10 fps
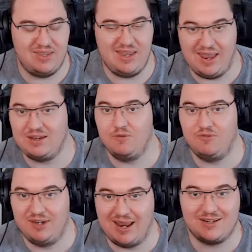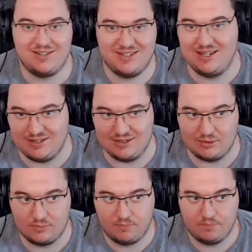the end of next
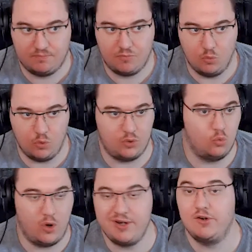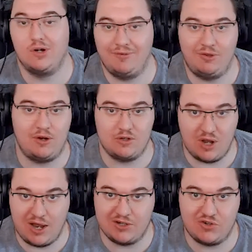season, with 1 year left on his
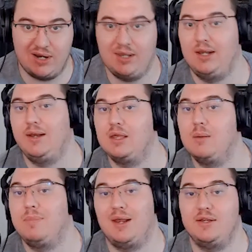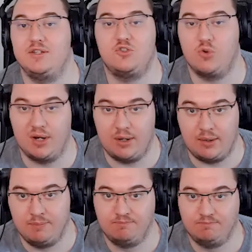contract, Clint Capella is traded.
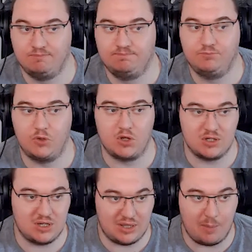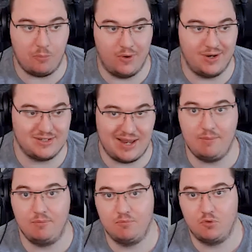Because at that point in
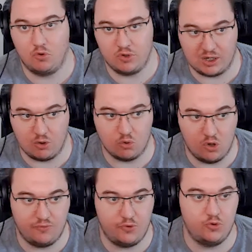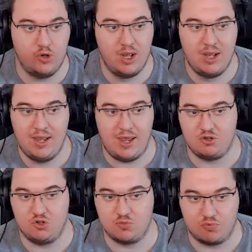time, Onyeka Okongwu
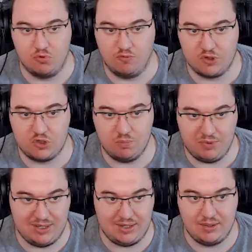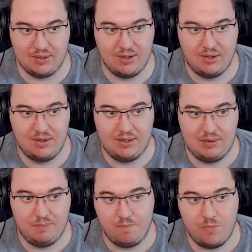has just proven to be
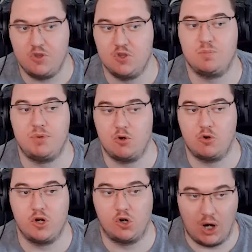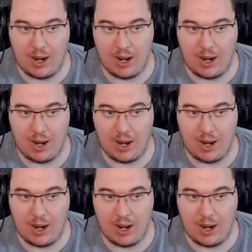the superior